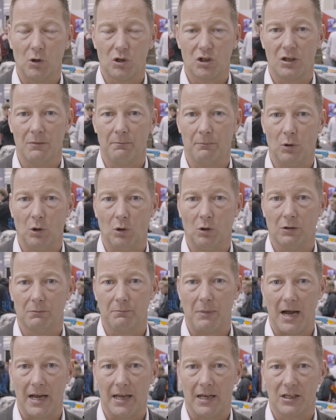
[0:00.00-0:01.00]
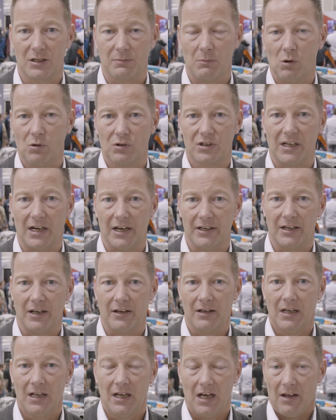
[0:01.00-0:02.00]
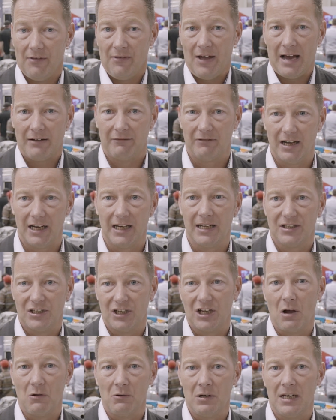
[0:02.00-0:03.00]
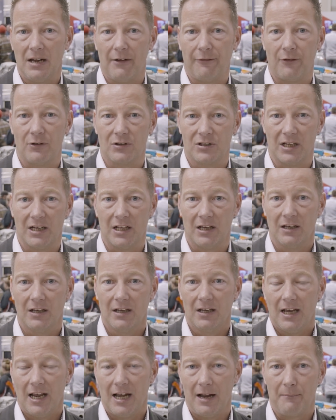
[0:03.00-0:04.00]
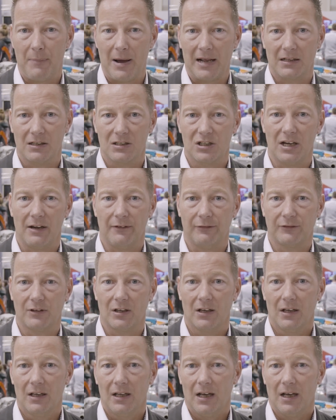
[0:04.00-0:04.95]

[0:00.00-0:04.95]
pushed and pulled by a small cylinder. And that really is the only difference in a in a paddle shift